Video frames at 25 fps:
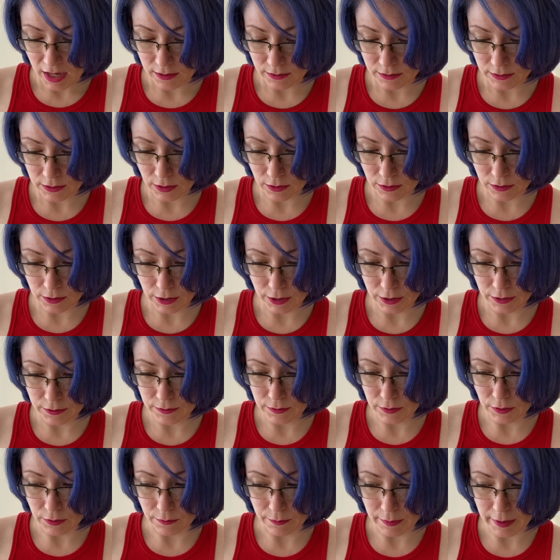It's all good.
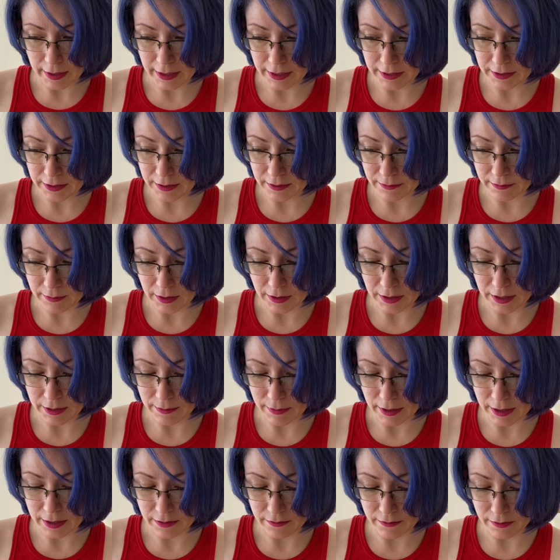Don't buy into the monkey
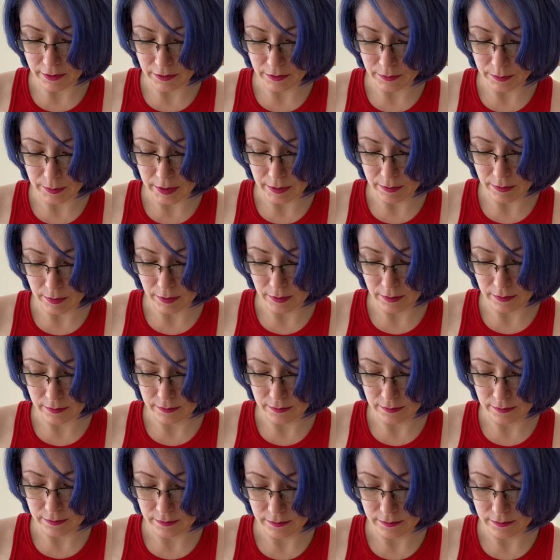mind of other people.